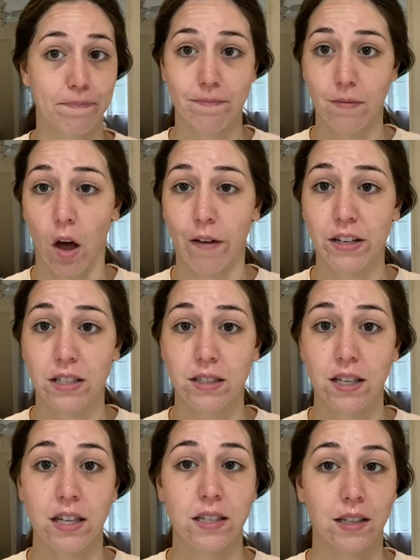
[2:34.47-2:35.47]
Obviously,
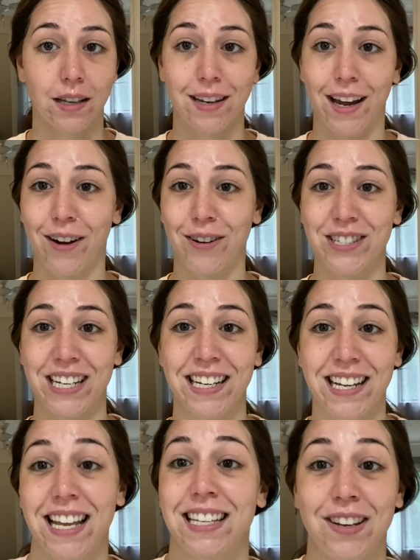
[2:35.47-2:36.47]
the skincare routine
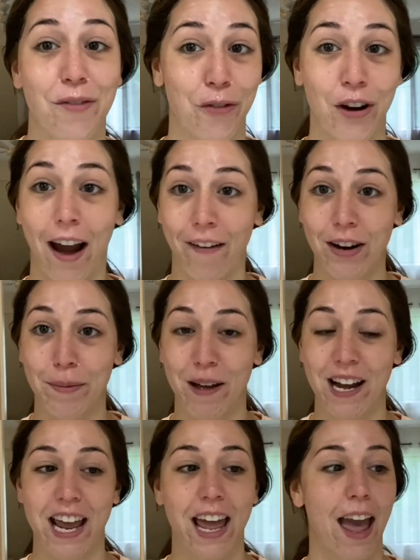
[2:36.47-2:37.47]
isn't for everybody.